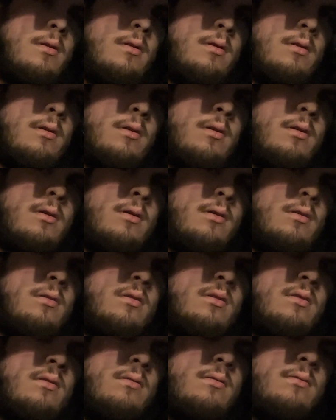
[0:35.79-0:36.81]
But
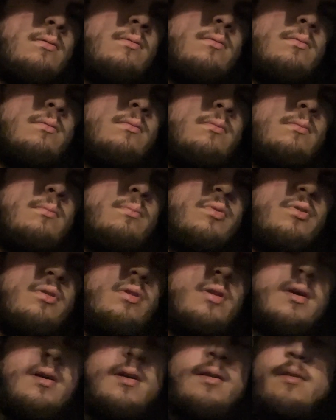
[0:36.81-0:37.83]

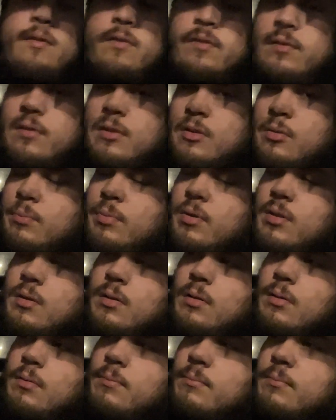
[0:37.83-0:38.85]
yeah, this is gonna be a
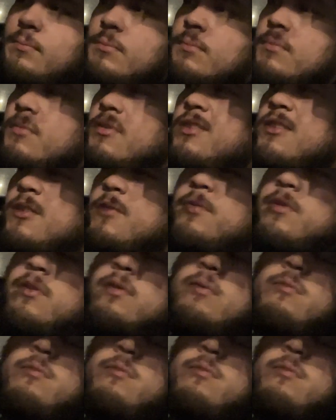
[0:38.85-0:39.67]
different